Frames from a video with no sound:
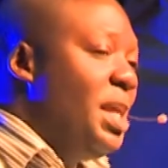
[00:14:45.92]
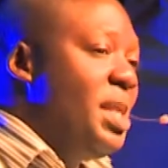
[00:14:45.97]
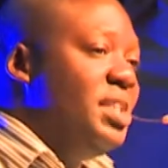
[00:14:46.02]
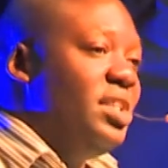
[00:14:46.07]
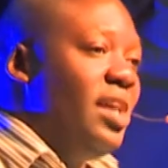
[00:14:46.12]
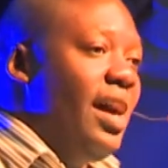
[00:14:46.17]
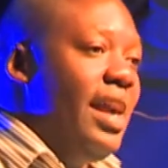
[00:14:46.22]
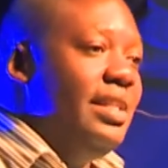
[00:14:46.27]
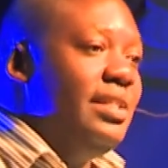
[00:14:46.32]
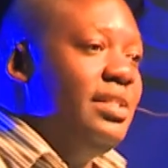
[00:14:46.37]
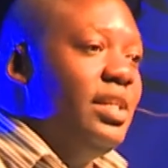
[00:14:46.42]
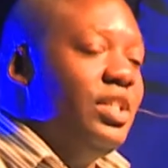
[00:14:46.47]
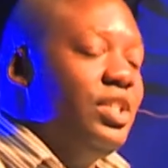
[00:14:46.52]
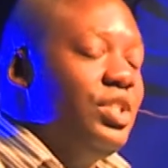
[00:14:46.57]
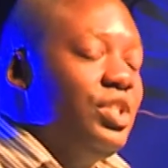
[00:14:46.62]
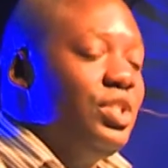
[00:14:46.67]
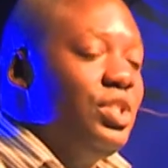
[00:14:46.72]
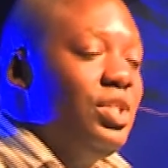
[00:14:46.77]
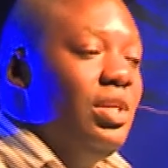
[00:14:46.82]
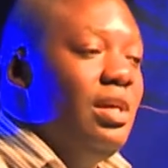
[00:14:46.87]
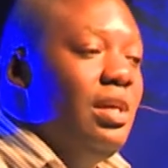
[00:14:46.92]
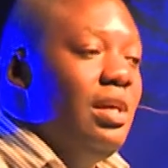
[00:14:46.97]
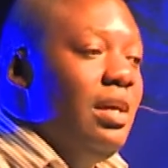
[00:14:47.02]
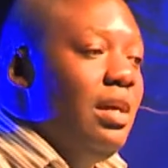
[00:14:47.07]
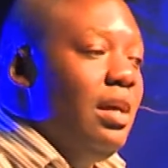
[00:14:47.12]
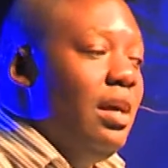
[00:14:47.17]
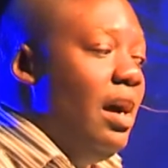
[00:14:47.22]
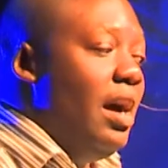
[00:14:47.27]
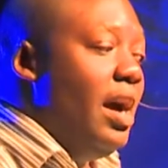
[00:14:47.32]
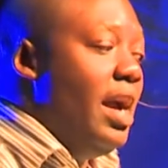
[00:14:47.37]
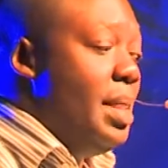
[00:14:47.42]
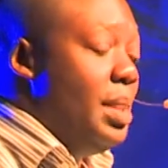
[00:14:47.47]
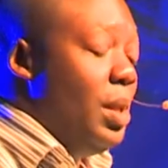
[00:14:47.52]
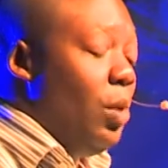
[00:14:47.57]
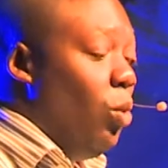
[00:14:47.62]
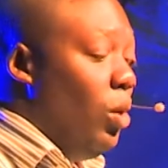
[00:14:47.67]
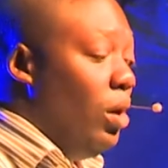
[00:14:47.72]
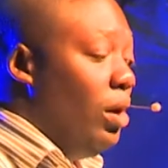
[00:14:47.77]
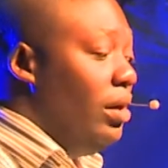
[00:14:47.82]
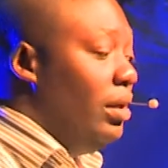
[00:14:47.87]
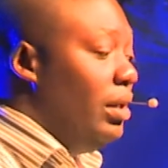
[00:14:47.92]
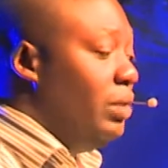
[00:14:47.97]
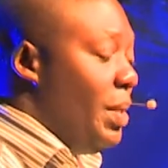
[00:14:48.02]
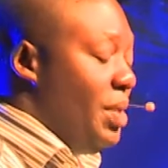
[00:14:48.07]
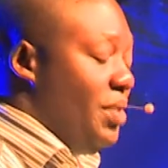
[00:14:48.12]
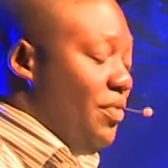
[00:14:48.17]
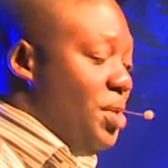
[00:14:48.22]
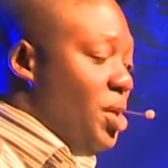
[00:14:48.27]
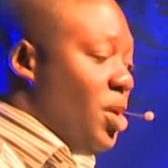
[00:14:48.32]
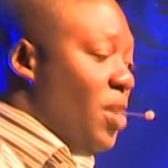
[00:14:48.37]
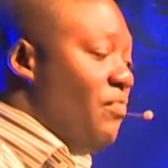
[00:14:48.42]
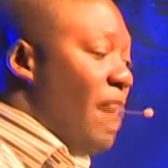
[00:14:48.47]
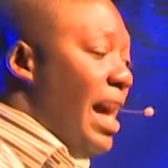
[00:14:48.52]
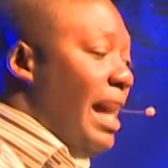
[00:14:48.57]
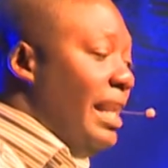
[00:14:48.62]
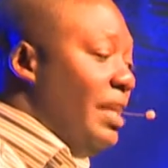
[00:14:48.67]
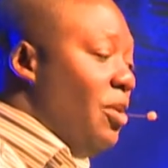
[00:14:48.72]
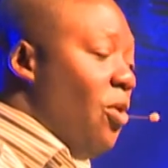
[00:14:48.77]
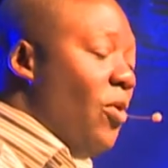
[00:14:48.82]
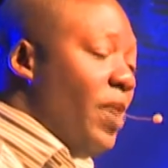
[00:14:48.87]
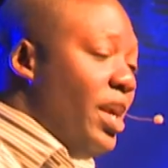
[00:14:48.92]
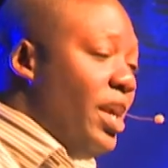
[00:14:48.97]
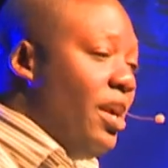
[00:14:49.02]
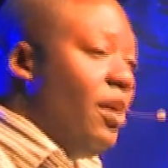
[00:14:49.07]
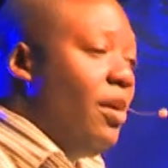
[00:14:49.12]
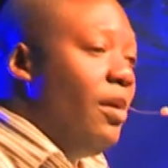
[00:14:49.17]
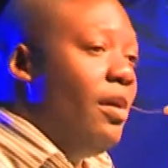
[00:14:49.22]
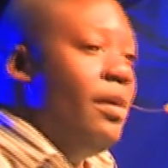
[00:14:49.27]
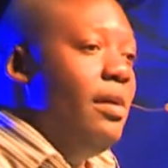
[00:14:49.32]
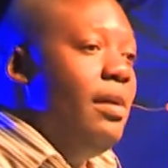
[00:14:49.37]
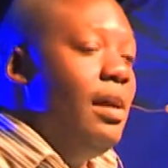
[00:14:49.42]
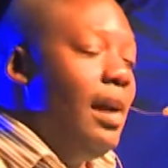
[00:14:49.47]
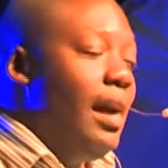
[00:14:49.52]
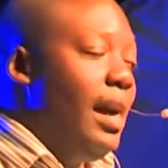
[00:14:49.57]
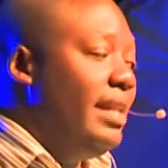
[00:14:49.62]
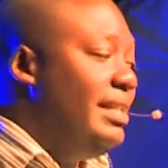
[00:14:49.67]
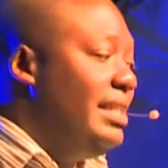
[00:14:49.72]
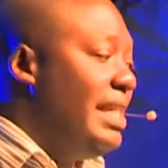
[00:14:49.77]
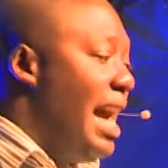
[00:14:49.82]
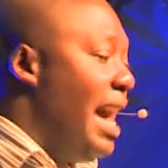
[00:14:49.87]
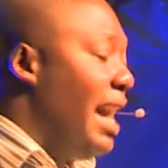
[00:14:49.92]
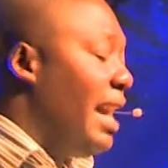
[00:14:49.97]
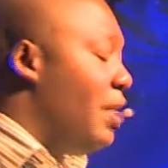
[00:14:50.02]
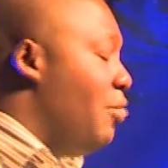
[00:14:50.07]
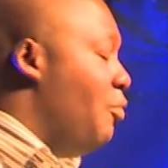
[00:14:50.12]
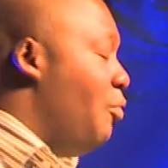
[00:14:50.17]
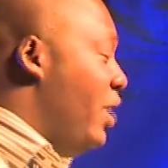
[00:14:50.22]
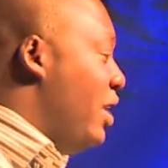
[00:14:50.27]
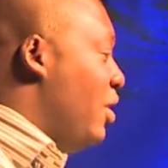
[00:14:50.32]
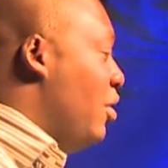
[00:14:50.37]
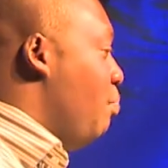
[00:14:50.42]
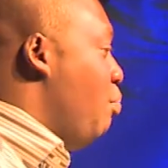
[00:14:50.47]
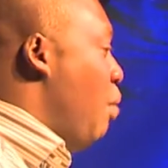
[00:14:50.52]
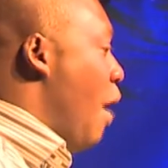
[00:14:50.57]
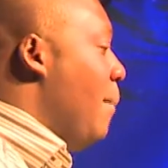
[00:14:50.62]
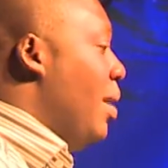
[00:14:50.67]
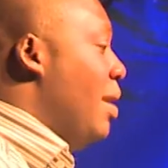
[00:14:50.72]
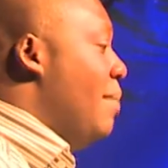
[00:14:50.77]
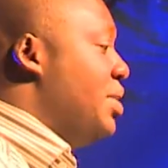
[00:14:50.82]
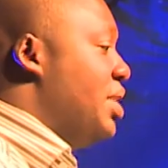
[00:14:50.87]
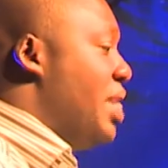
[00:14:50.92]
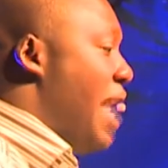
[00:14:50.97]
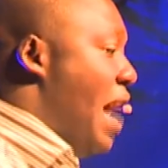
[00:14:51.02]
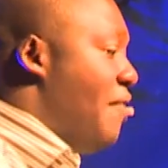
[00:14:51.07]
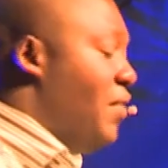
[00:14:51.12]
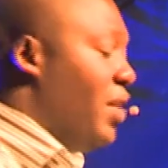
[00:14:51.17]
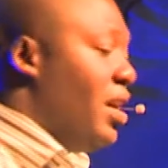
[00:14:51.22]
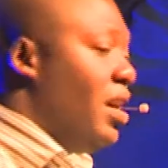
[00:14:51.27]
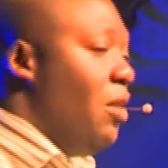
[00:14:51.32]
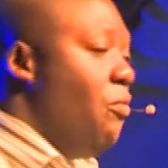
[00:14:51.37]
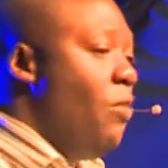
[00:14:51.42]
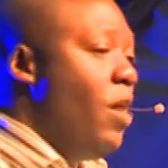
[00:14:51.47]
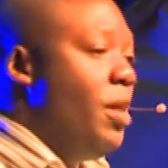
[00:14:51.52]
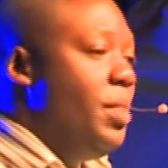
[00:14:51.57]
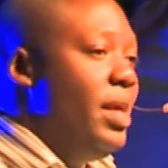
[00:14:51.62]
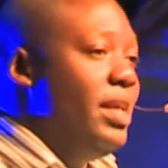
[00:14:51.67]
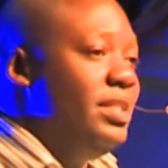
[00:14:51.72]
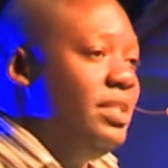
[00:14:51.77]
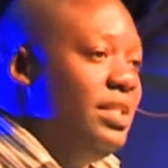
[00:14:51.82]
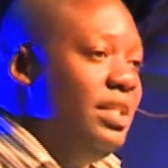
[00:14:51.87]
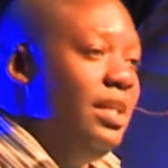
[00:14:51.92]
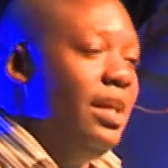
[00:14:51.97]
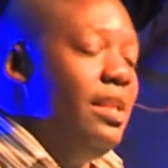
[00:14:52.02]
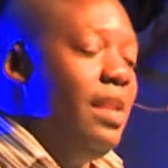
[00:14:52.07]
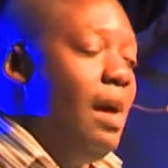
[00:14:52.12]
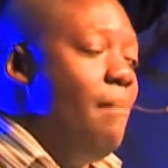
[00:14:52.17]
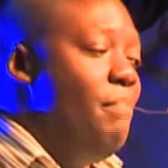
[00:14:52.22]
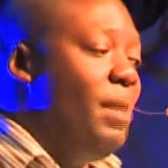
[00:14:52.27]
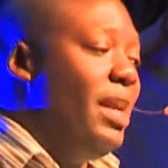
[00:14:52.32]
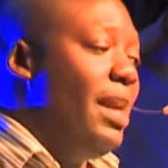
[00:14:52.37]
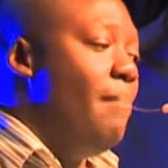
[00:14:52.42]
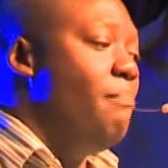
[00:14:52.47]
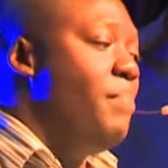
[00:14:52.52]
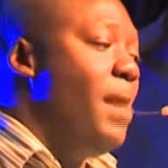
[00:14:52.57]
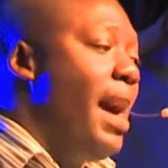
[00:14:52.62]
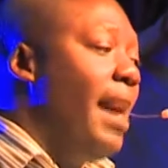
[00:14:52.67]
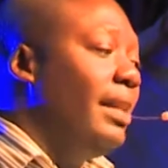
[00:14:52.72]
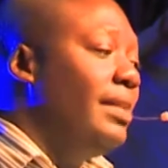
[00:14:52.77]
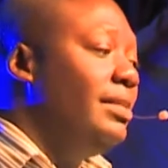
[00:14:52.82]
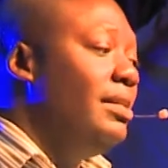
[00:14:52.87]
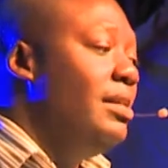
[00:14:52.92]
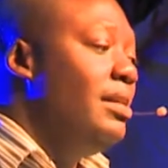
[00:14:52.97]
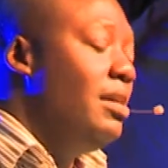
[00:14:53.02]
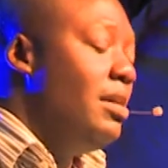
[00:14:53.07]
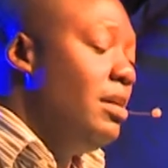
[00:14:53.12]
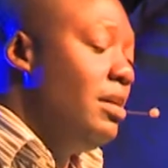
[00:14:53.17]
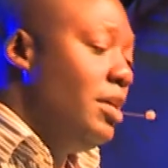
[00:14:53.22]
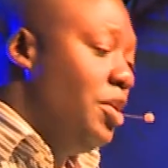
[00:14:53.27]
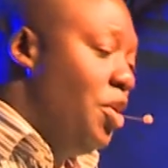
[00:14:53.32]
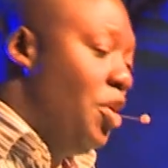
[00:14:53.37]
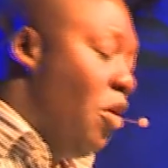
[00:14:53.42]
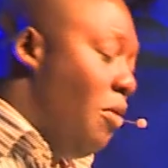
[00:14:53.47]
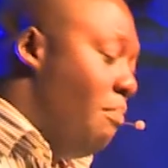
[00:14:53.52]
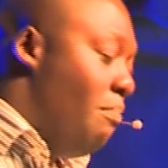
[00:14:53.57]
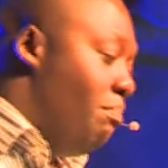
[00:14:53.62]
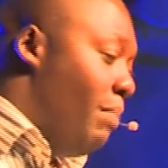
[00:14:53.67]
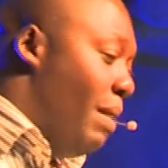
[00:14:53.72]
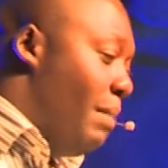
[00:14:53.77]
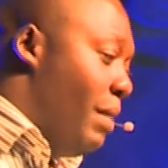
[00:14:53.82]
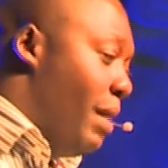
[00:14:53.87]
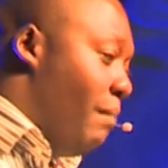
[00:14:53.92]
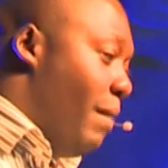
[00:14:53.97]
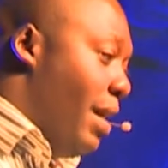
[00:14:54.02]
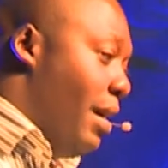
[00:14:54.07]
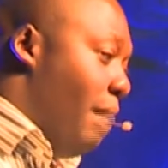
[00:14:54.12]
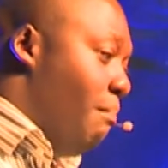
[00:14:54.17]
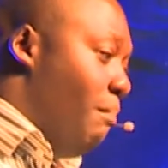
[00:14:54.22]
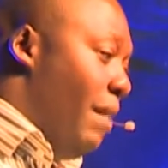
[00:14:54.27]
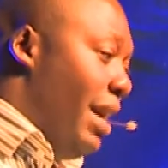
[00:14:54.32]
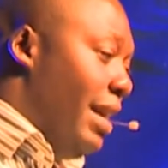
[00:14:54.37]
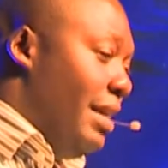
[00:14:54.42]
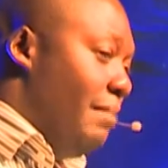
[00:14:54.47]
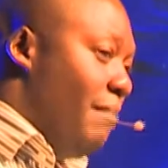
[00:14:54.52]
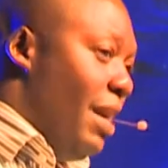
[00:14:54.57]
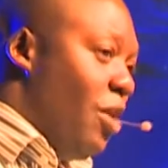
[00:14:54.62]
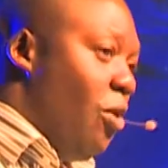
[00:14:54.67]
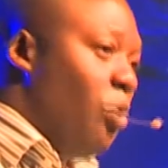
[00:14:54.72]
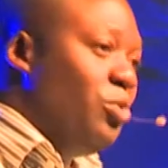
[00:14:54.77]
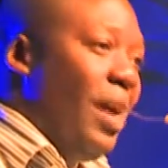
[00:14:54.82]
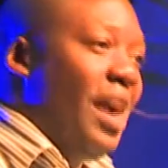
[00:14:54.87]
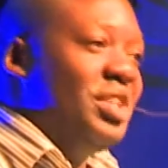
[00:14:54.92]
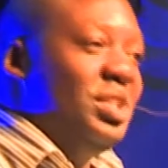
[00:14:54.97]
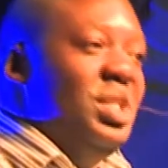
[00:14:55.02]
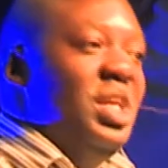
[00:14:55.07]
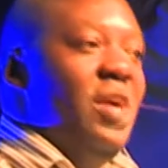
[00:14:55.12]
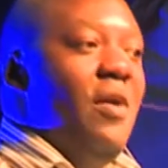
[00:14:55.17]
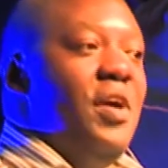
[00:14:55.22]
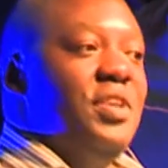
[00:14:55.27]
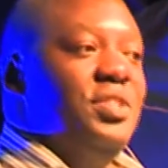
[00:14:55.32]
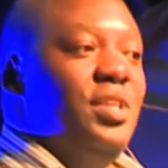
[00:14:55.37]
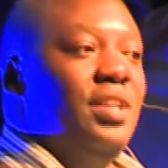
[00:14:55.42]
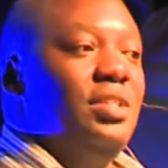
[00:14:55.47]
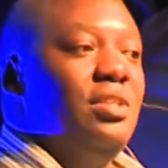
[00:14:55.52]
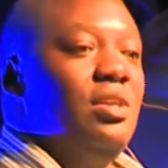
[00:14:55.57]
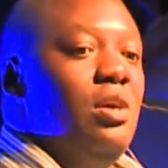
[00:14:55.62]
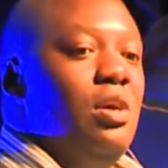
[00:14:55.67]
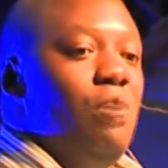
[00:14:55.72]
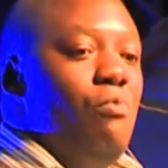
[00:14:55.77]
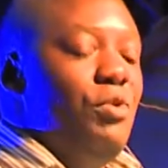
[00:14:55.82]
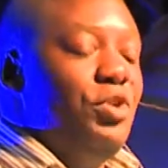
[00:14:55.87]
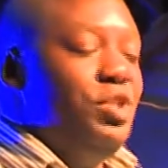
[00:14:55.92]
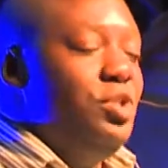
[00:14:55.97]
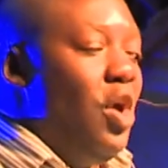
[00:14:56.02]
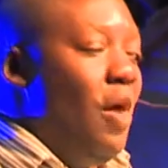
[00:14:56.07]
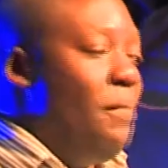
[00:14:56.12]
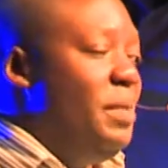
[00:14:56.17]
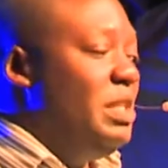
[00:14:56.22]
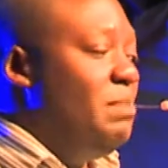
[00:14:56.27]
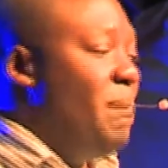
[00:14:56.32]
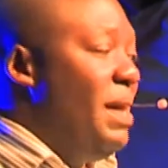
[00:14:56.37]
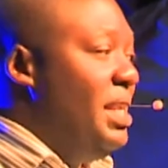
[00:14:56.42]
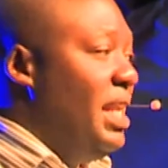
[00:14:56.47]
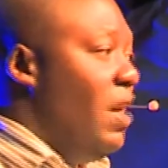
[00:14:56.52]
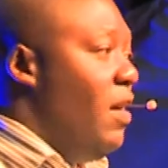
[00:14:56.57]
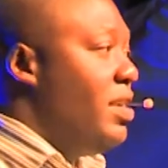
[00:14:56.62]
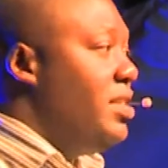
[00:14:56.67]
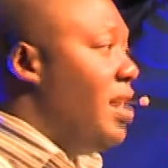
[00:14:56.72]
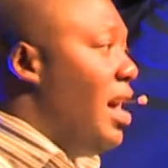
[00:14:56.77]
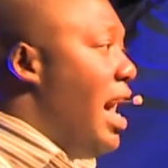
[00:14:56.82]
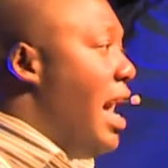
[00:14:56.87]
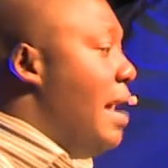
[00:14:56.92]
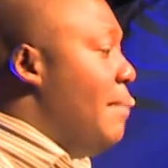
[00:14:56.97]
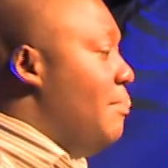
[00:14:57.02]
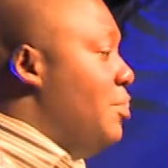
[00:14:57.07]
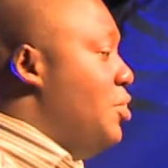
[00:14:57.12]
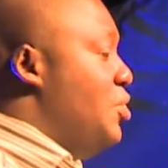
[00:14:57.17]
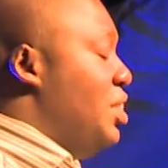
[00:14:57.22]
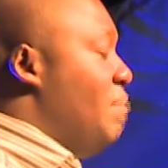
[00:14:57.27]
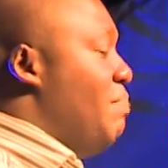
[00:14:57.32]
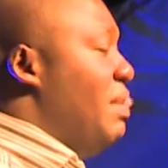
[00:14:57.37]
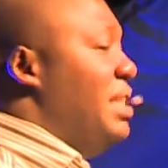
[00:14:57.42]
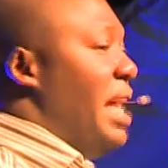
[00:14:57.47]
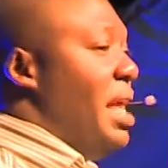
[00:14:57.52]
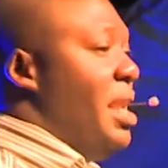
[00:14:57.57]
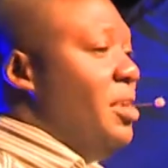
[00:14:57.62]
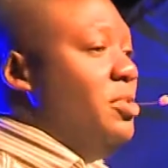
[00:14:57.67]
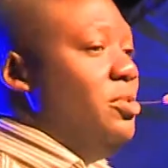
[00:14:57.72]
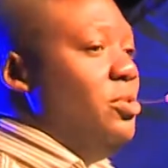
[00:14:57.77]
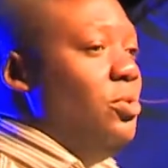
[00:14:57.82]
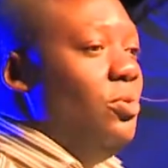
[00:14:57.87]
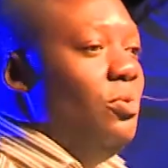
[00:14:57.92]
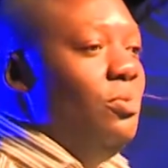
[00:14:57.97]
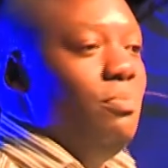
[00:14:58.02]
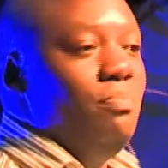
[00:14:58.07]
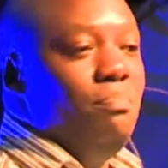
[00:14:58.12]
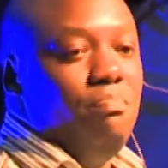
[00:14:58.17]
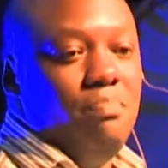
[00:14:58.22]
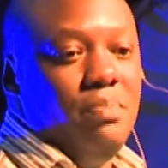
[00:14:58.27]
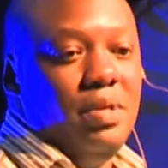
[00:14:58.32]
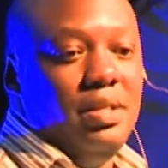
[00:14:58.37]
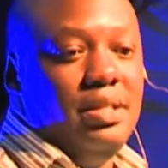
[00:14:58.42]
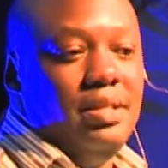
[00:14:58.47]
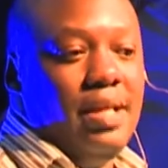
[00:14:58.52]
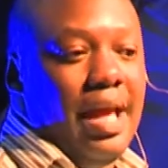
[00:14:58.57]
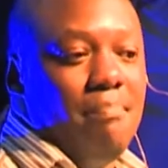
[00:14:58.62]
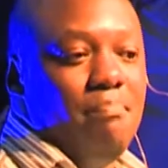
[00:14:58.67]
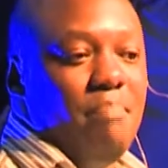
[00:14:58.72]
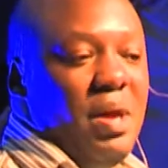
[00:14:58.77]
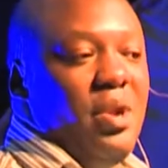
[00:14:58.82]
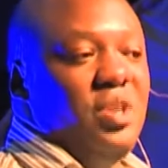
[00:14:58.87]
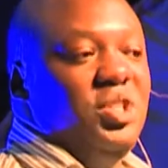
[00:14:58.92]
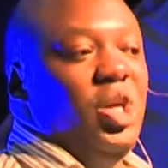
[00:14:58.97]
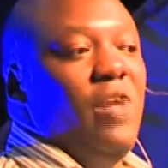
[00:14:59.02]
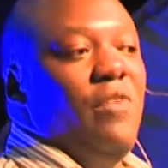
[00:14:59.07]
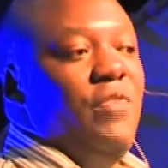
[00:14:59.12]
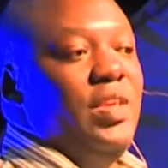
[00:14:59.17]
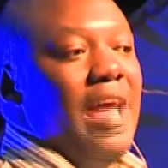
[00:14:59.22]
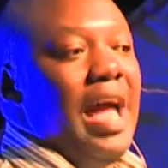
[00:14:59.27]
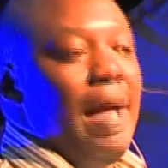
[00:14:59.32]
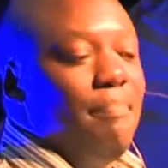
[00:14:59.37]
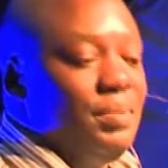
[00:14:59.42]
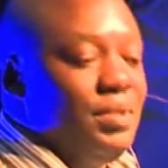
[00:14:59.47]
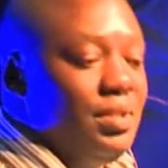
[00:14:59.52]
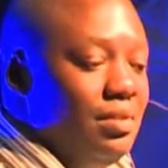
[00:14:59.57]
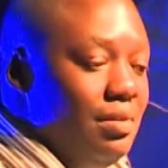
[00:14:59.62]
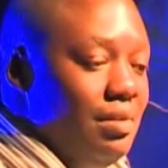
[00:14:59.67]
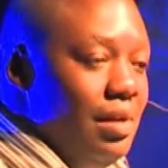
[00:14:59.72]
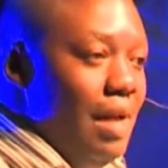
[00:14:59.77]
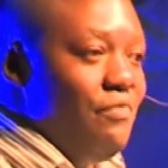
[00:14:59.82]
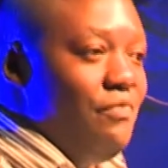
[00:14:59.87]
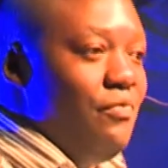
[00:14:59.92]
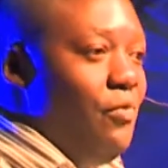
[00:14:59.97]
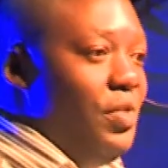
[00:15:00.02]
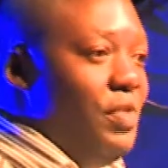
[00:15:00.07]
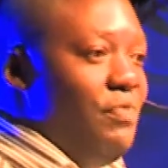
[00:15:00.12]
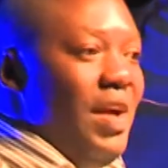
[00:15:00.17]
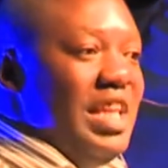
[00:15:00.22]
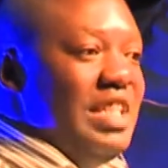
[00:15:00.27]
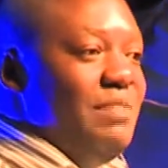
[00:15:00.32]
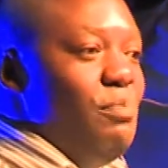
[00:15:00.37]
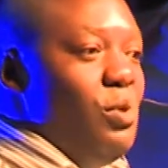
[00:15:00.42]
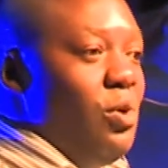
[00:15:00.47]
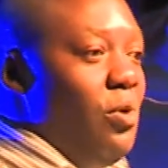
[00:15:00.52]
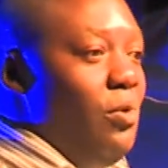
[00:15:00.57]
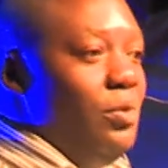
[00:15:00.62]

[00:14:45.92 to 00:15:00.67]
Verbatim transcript: scientists uh, in the world, whether it's from Silicon Valley or here, attack really good problems in Africa where they see an, a big impact. You know, my, my, my, my call to action here is that we should not be spending our time using big data to get better selfie apps at, with Facebook or